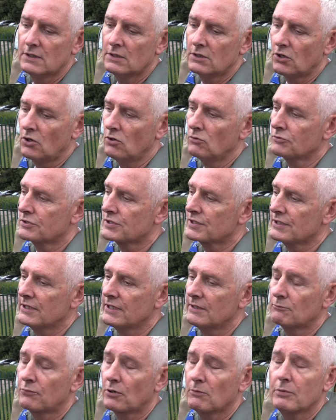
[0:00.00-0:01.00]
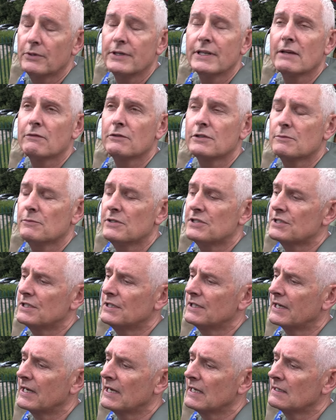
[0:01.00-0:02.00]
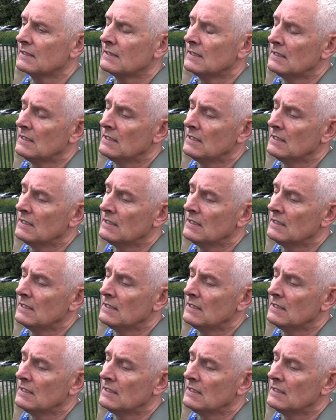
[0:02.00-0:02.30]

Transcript: cold sea and probably never to be seen again.